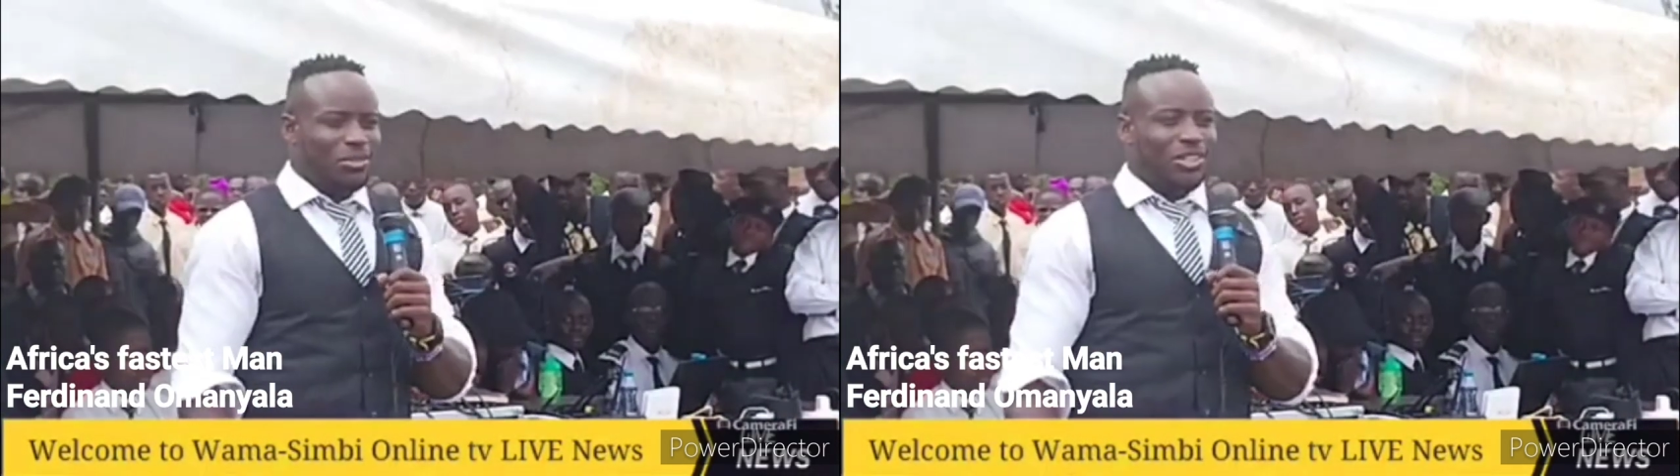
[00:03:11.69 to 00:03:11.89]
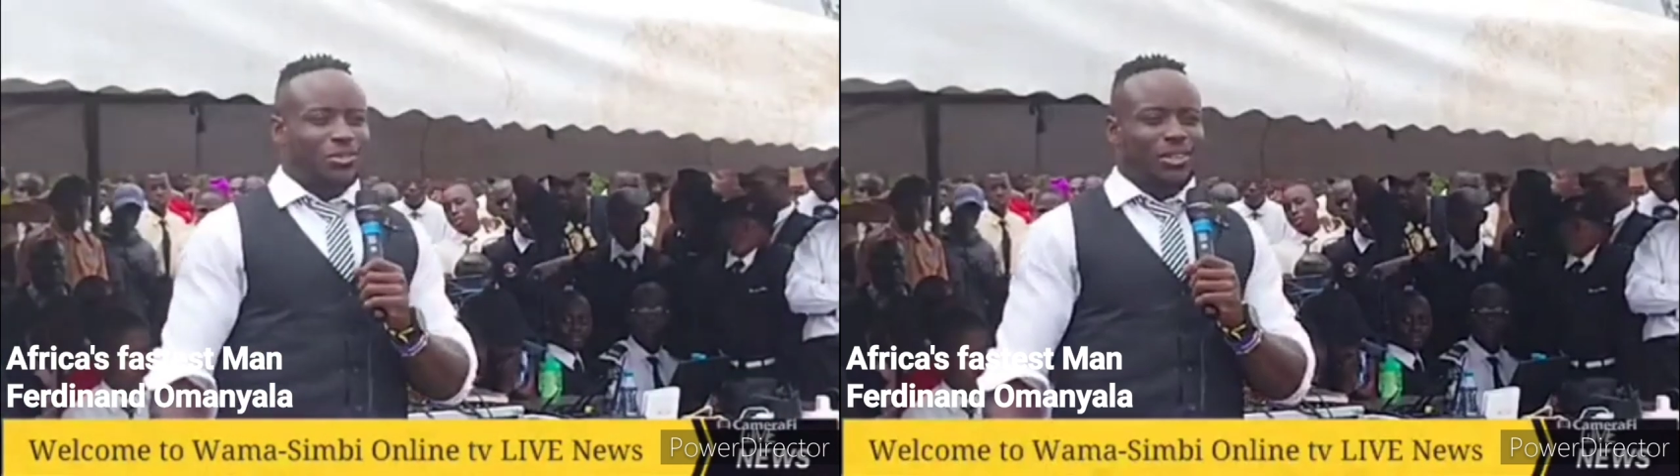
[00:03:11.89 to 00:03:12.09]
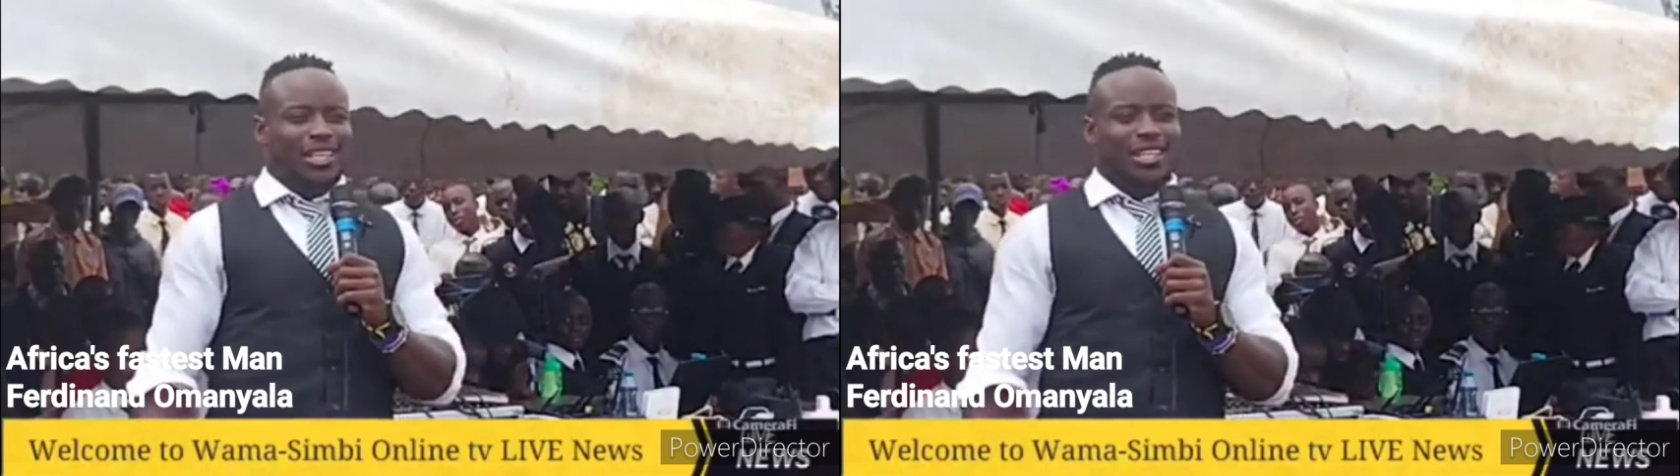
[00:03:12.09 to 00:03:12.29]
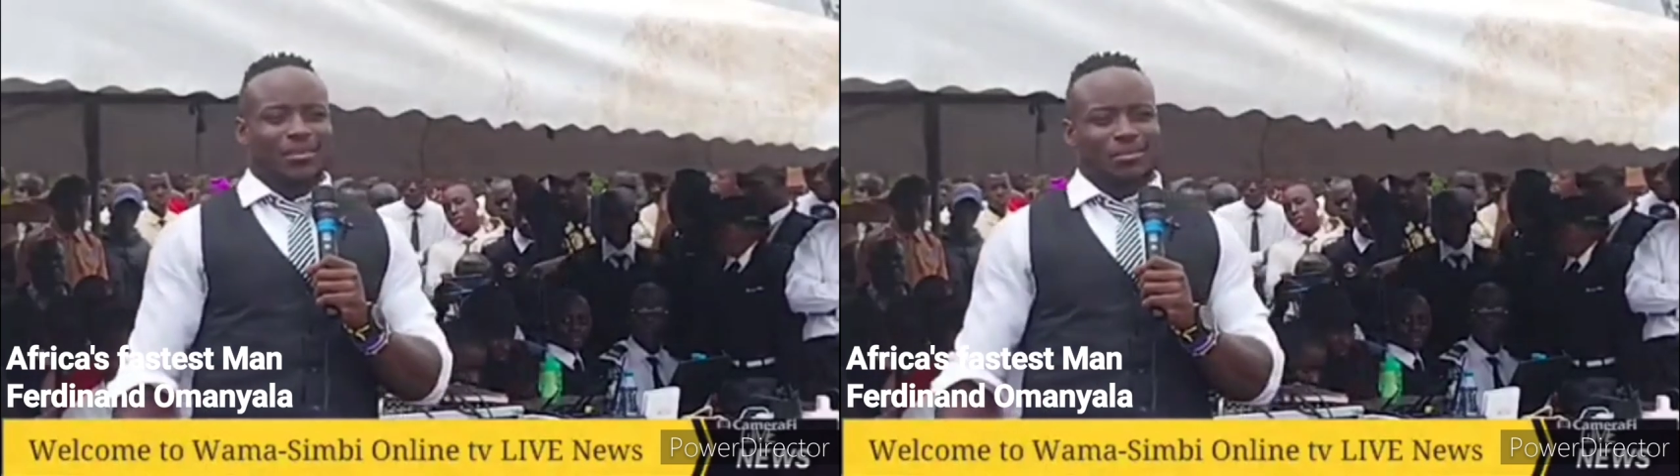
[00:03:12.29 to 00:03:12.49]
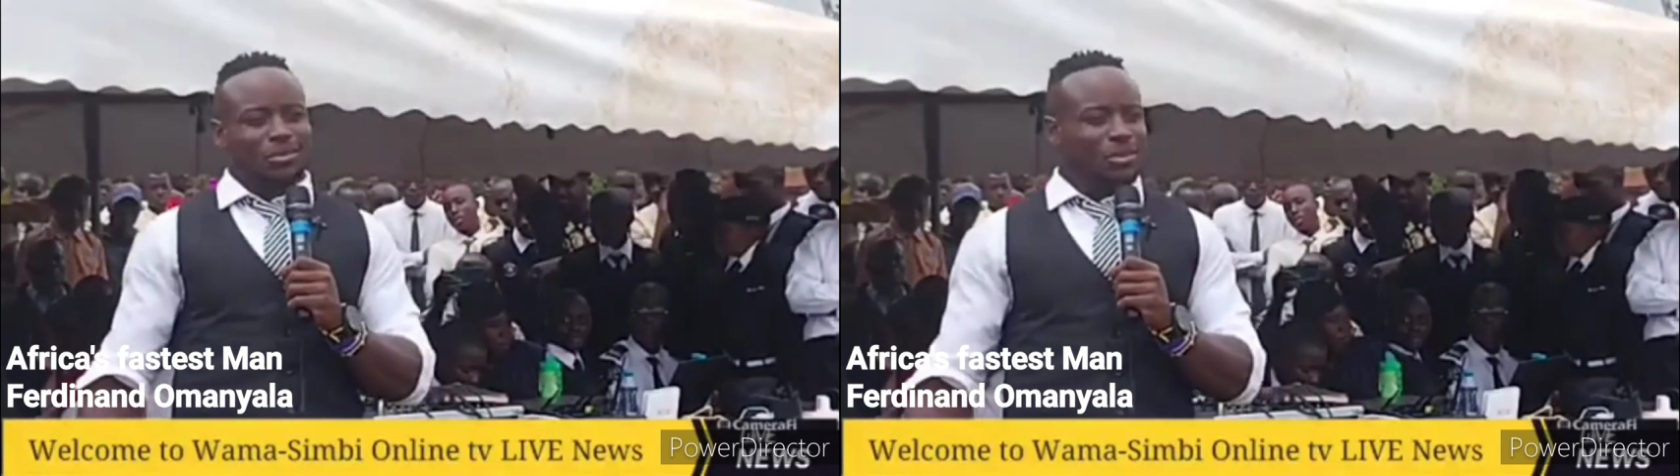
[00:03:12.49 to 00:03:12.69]
wanakuanga
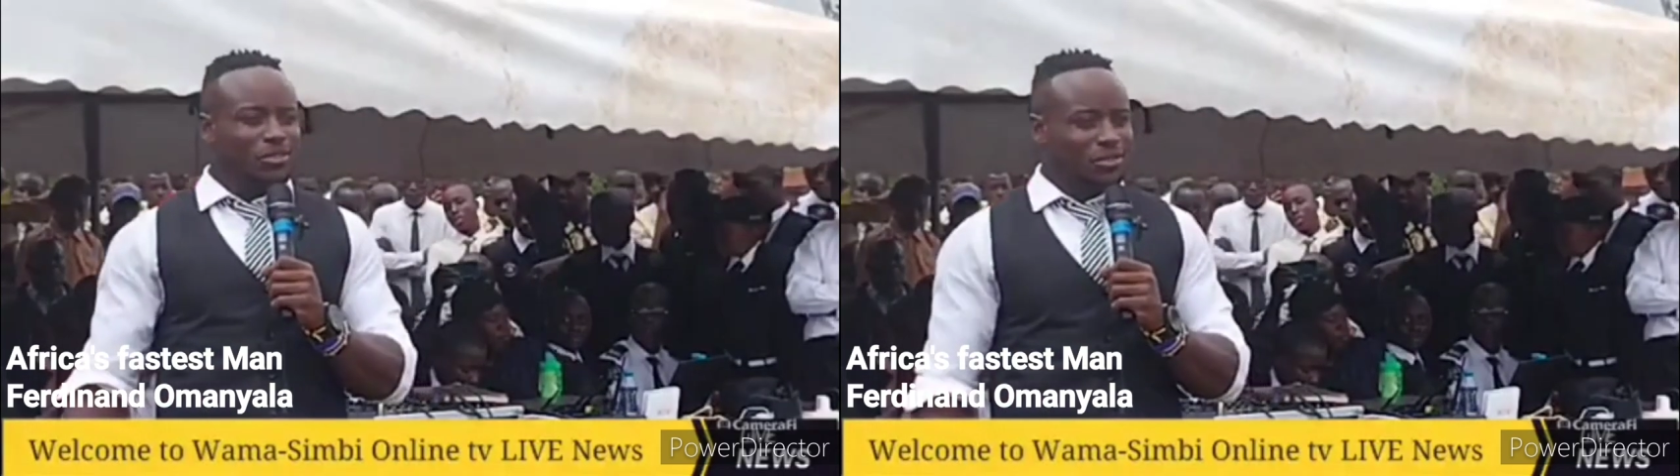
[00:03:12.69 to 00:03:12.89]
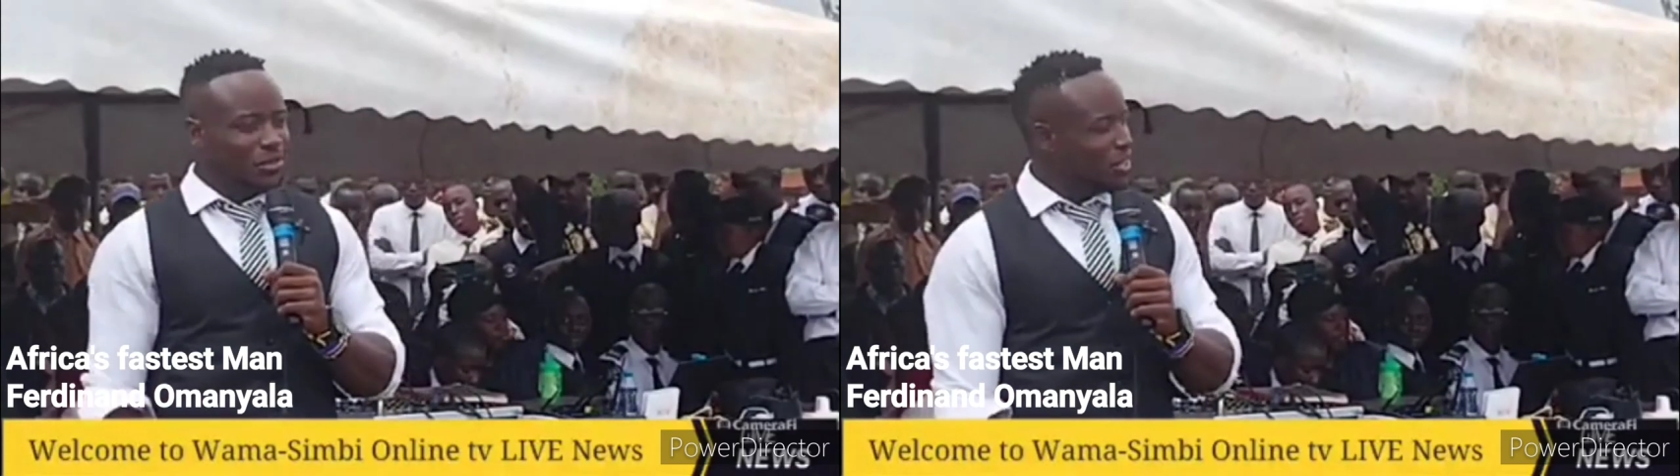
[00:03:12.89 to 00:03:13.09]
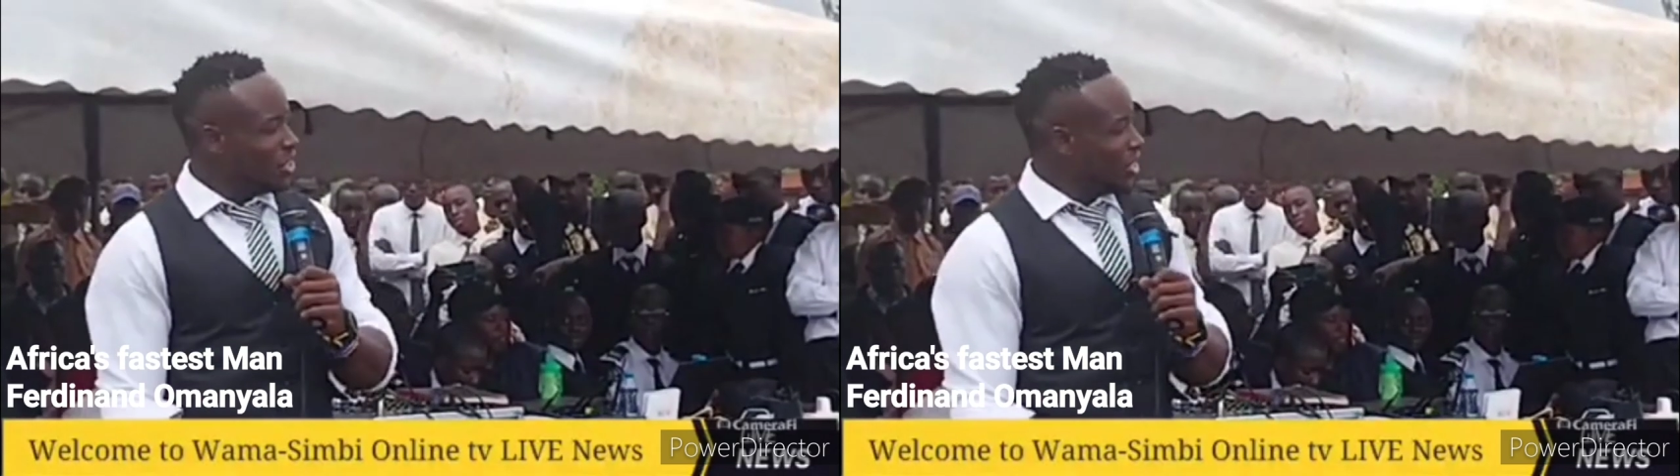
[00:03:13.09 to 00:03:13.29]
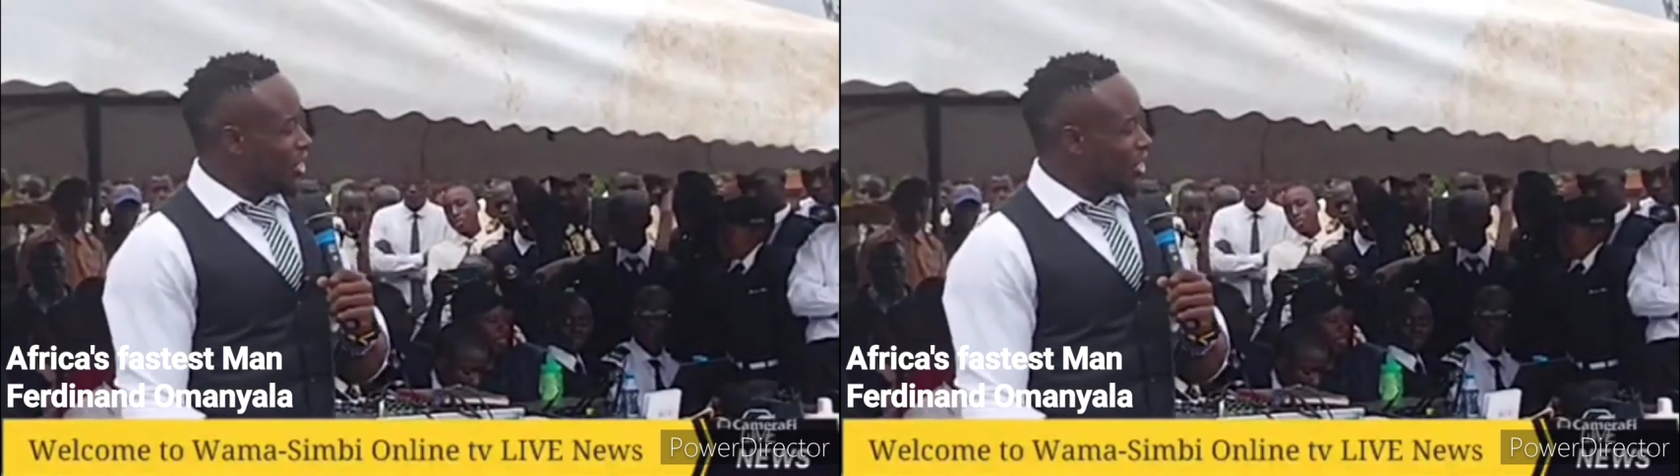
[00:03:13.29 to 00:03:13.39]
na wivu.